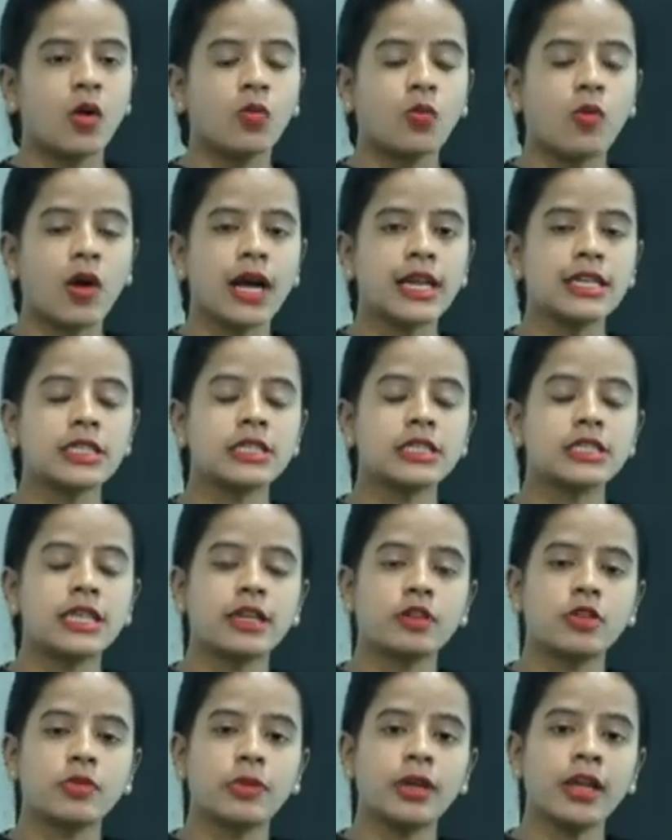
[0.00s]
once
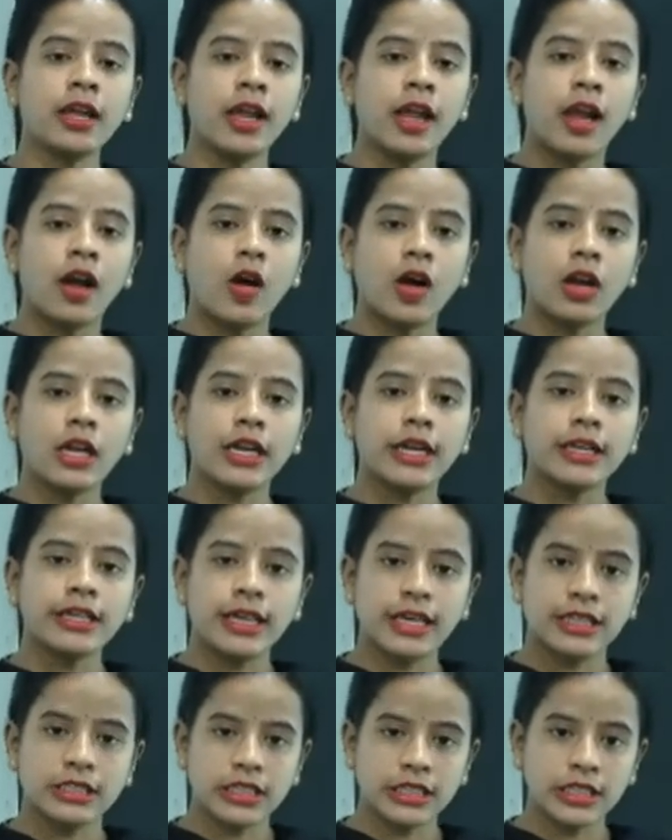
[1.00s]
that to be already
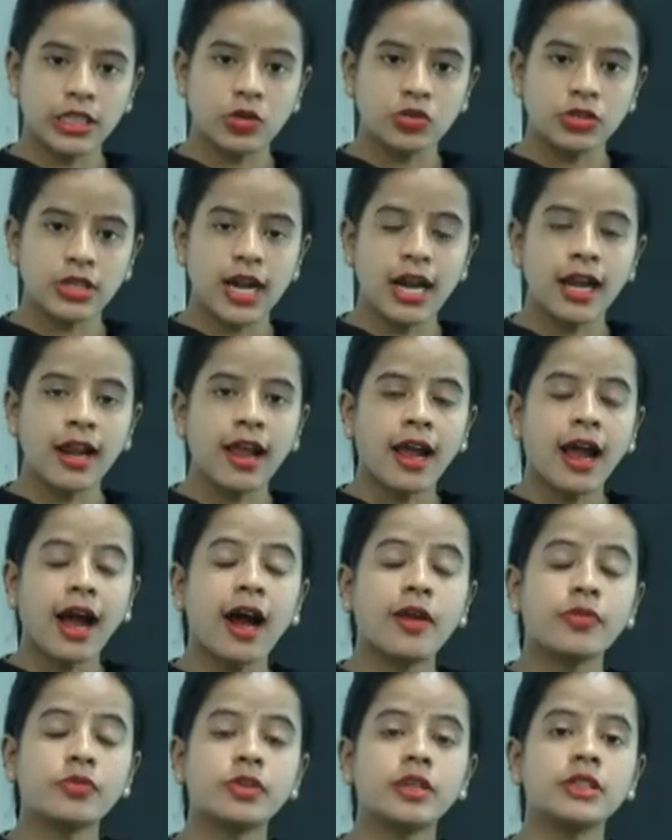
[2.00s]
executed,
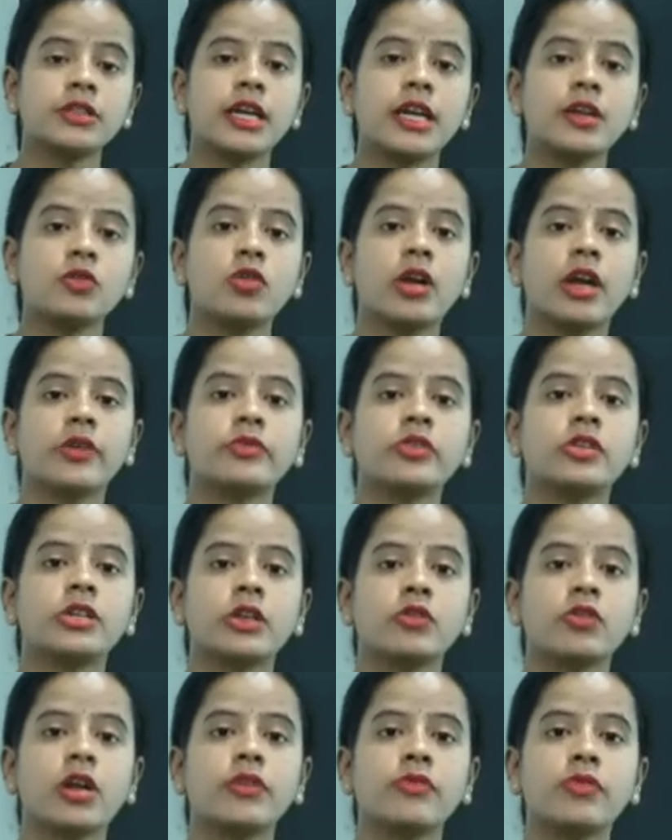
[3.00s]
after that we have to
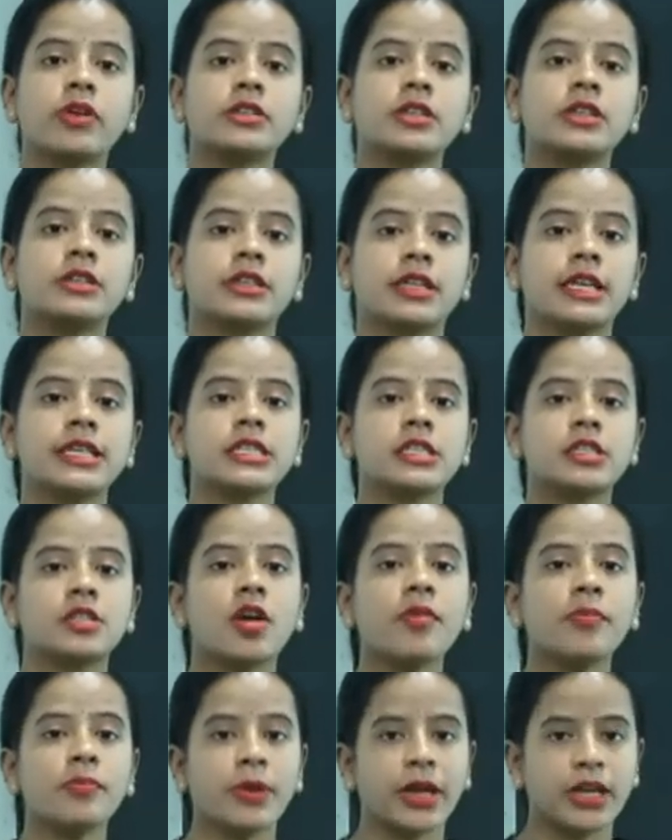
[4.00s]
require for the next
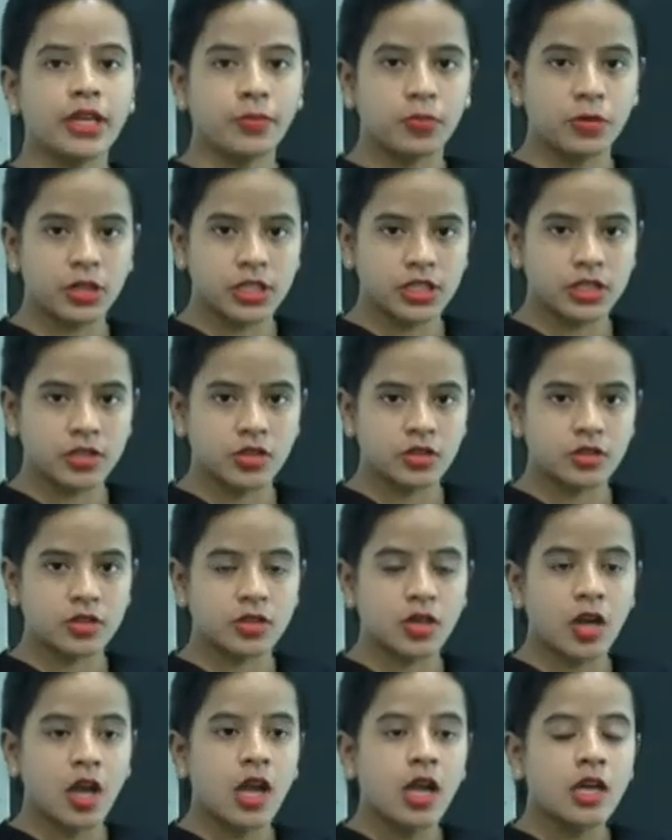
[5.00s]
job manipulations.